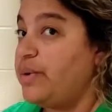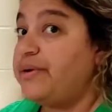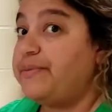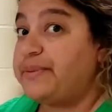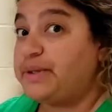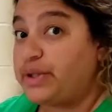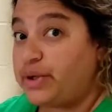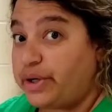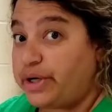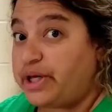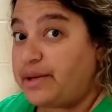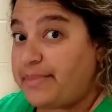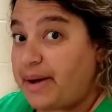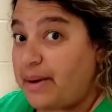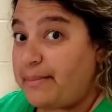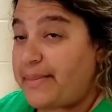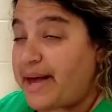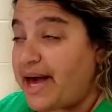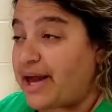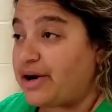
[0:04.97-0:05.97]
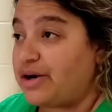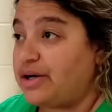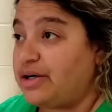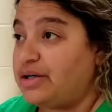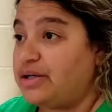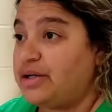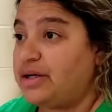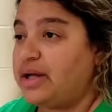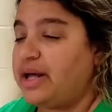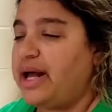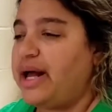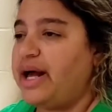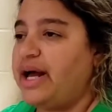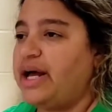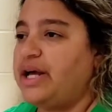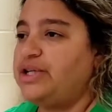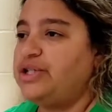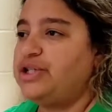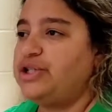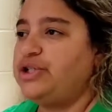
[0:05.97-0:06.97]
We've been learning about matter
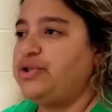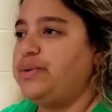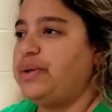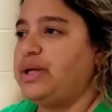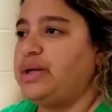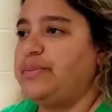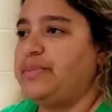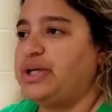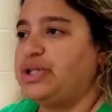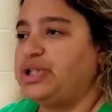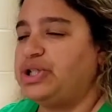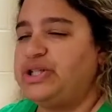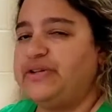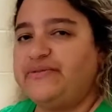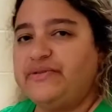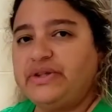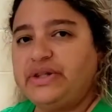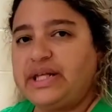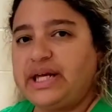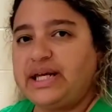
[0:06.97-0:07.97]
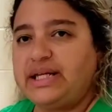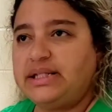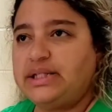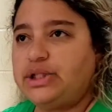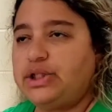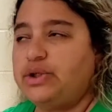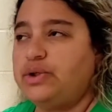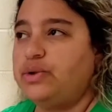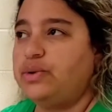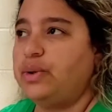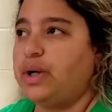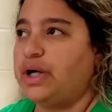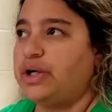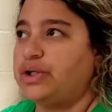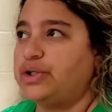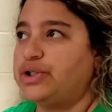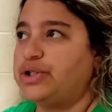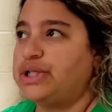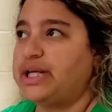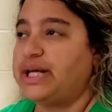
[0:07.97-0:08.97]
and just doing a bunch of different things to
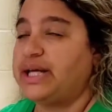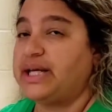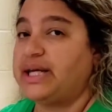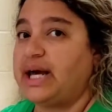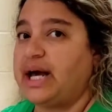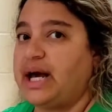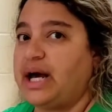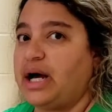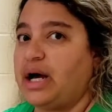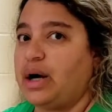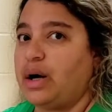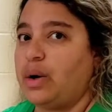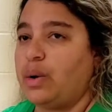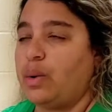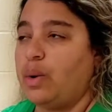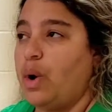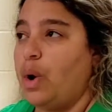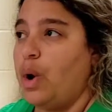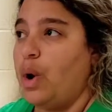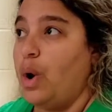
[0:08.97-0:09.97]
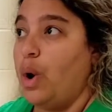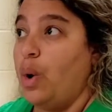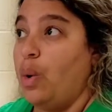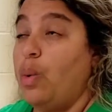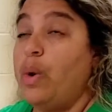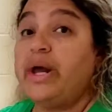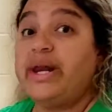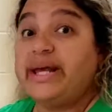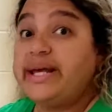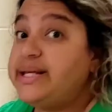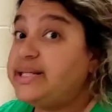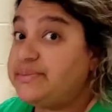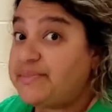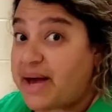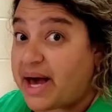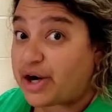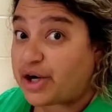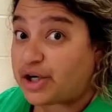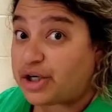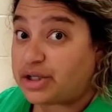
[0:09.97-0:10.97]
understand what is
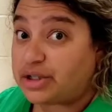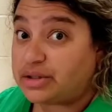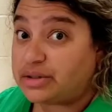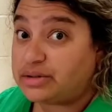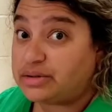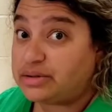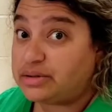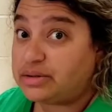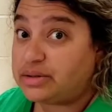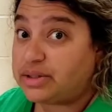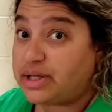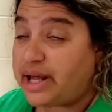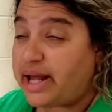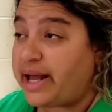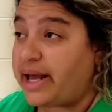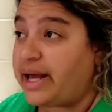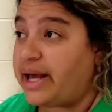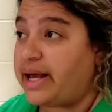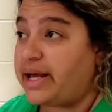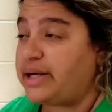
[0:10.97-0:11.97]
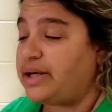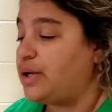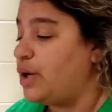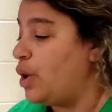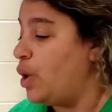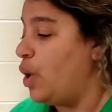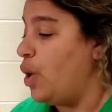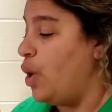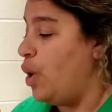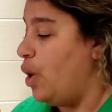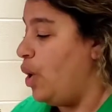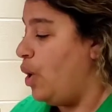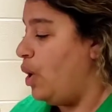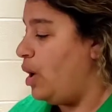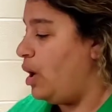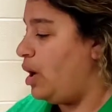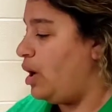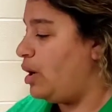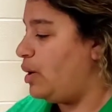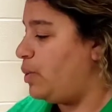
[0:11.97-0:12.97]
matter, and
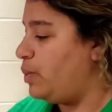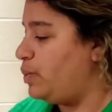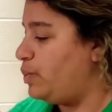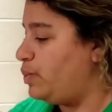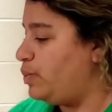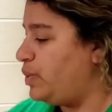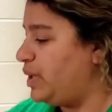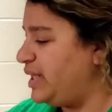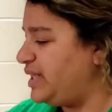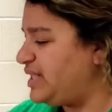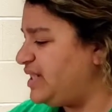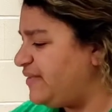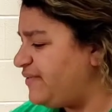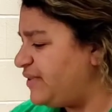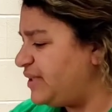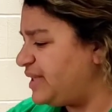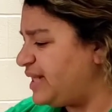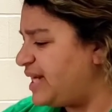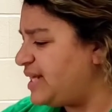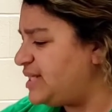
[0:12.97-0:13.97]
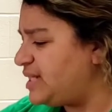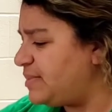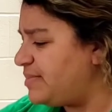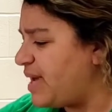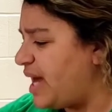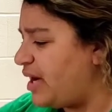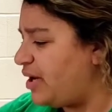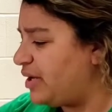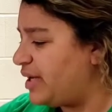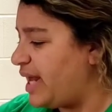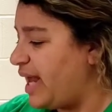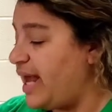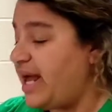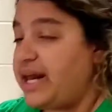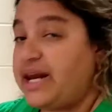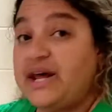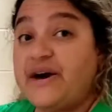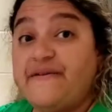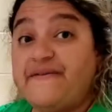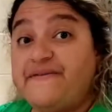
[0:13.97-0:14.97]
what different things in matter
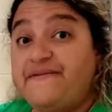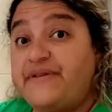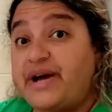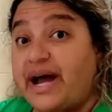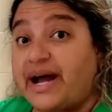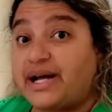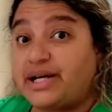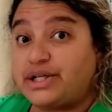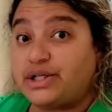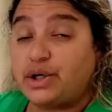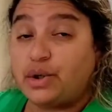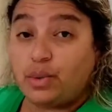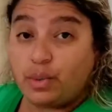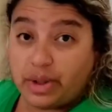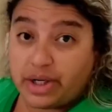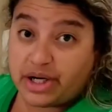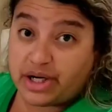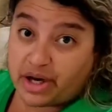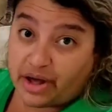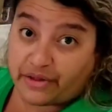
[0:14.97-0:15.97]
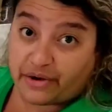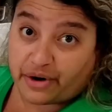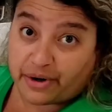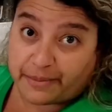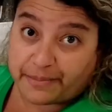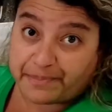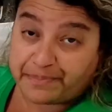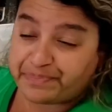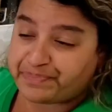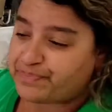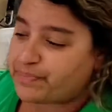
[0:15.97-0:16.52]
can affect one another.